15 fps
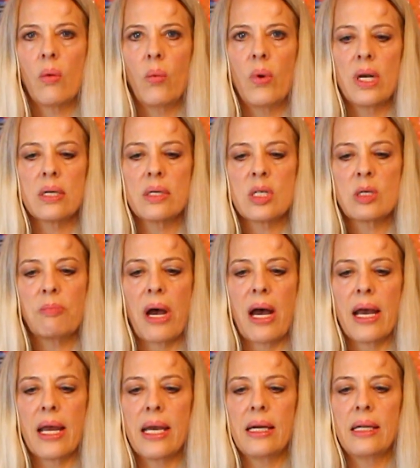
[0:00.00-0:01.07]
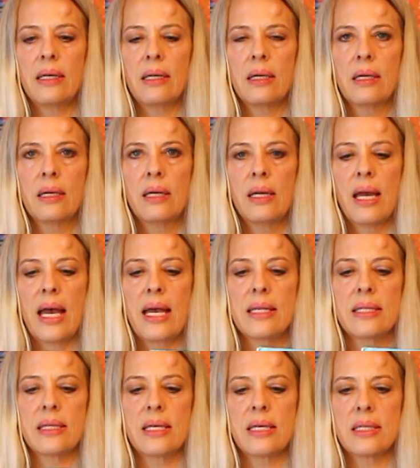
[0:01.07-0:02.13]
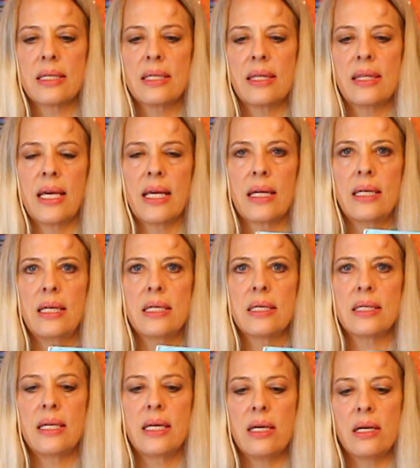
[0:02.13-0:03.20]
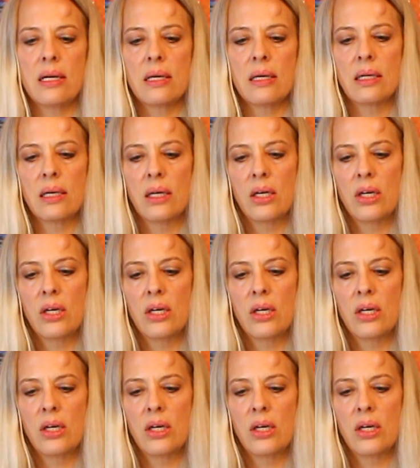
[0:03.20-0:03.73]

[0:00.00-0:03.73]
when a spine has this thickness here,